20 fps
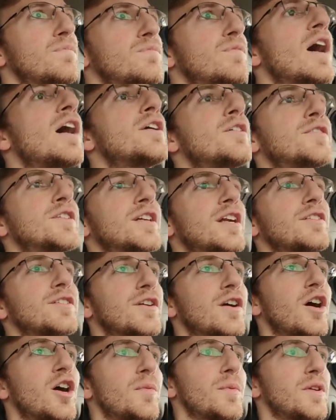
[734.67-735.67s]
not using it on the
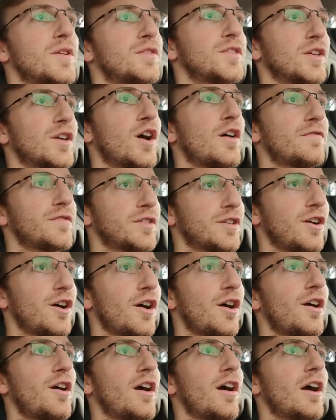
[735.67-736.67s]
car, but using it off the
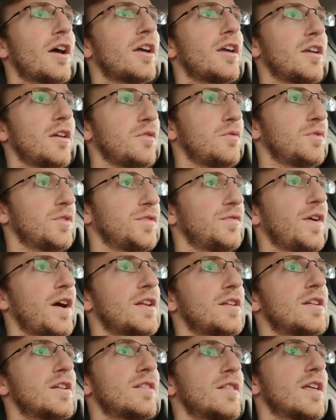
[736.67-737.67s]
car, I was
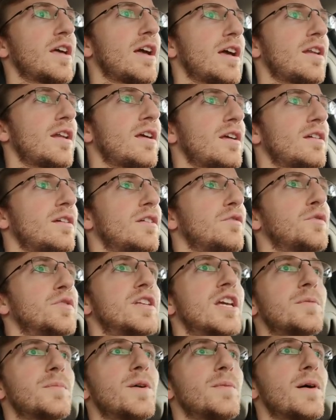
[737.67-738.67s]
finding that it would
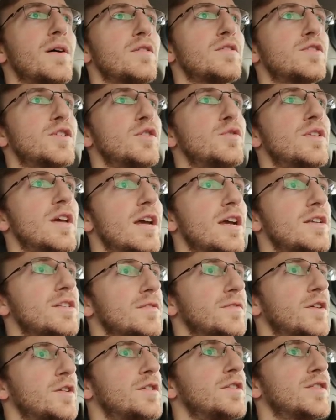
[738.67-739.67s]
take me about 2 days
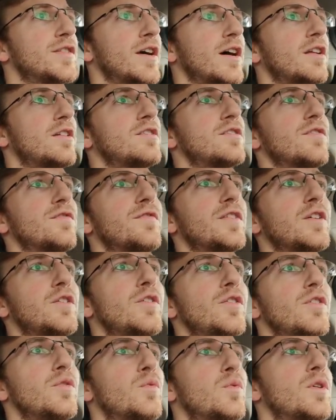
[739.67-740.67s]
of good sun to
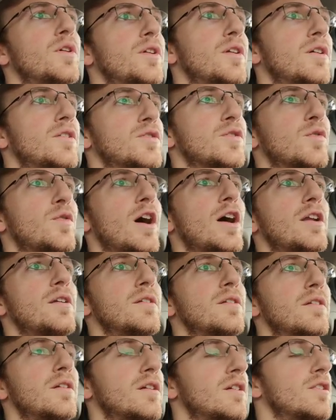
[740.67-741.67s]
fill the 100 watt
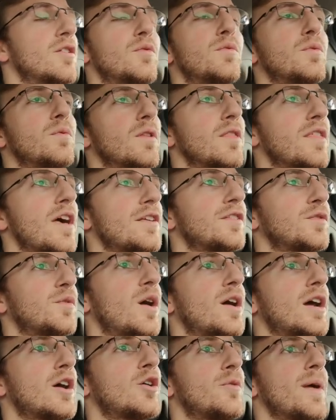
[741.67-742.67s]
or the 1,000
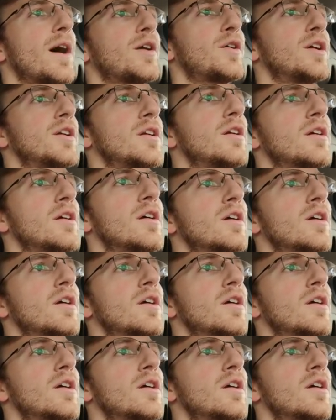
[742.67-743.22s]
watt hour battery,